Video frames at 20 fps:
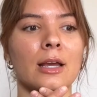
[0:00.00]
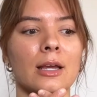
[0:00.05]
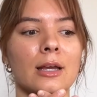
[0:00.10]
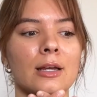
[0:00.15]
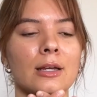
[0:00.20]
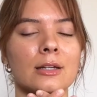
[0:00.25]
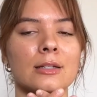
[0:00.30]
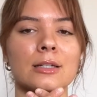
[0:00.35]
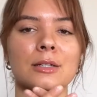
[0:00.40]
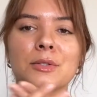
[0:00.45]

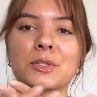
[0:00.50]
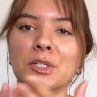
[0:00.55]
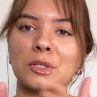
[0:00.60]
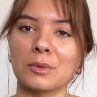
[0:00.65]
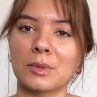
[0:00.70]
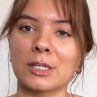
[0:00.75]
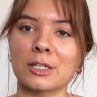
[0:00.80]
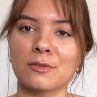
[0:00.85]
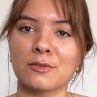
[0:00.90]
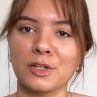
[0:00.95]
And I'll see you
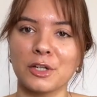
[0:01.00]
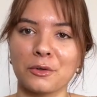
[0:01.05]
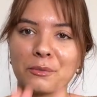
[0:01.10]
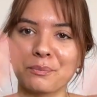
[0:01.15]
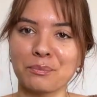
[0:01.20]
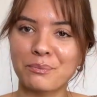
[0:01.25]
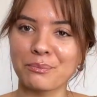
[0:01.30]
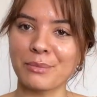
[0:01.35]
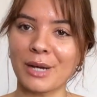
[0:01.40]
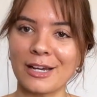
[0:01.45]
in the next video.
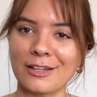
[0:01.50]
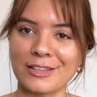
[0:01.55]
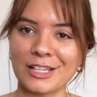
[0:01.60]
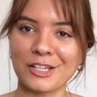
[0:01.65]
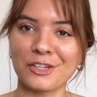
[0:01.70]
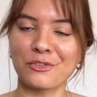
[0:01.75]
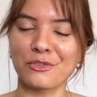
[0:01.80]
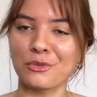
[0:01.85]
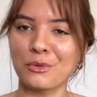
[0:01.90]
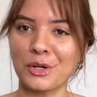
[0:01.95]
Bye. Thank
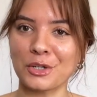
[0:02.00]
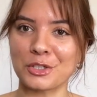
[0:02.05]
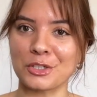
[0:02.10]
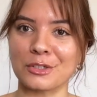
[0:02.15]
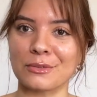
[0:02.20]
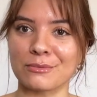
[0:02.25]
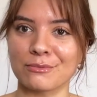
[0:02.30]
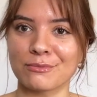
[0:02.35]
you for watching.